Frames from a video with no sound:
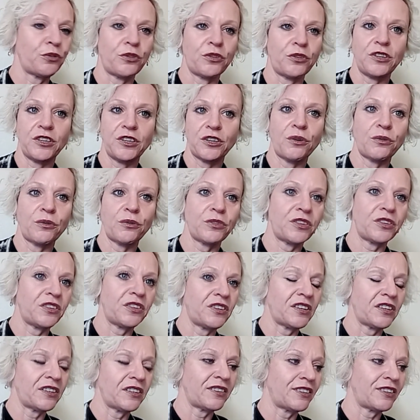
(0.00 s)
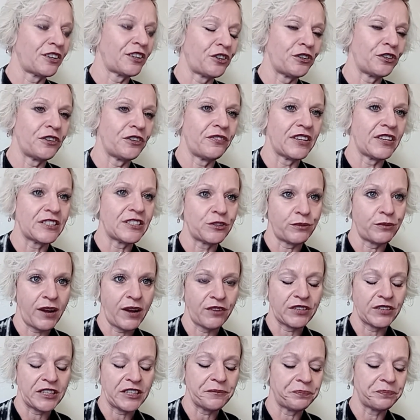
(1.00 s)
the current events
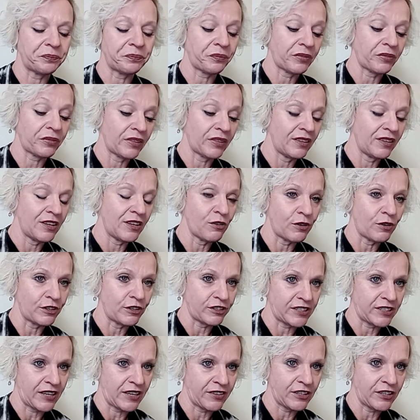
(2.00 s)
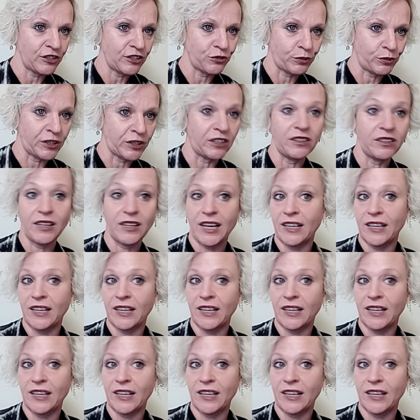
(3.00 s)
around it, you understand that it's real.